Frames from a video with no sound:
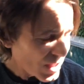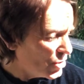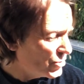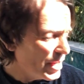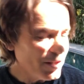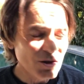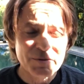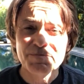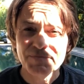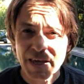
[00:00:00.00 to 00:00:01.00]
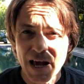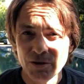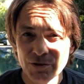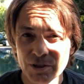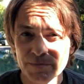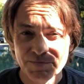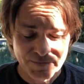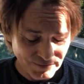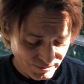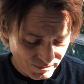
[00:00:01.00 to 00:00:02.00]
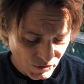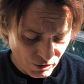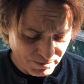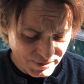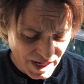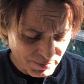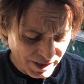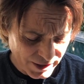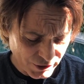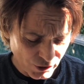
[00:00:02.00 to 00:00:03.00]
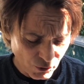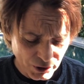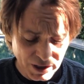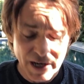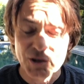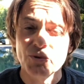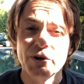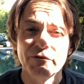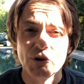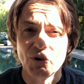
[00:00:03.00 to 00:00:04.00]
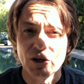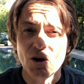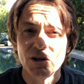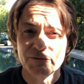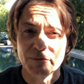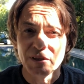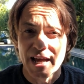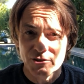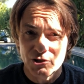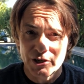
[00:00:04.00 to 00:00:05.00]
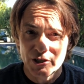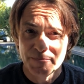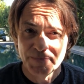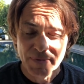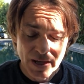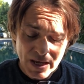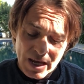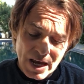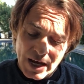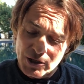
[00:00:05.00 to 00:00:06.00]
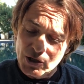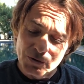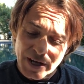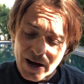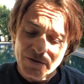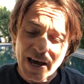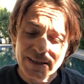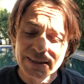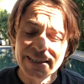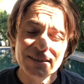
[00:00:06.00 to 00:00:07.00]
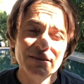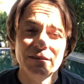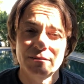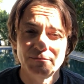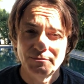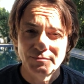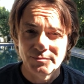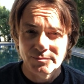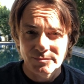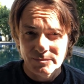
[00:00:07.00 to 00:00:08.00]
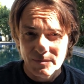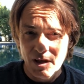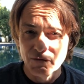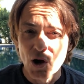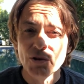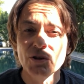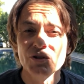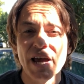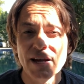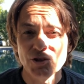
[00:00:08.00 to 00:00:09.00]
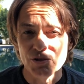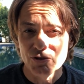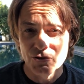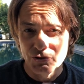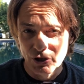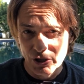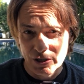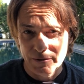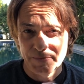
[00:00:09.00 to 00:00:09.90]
You take your calendar, your day planner, your organizer, whatever you want to call it, from last year, and you go down that list of all those actions you took,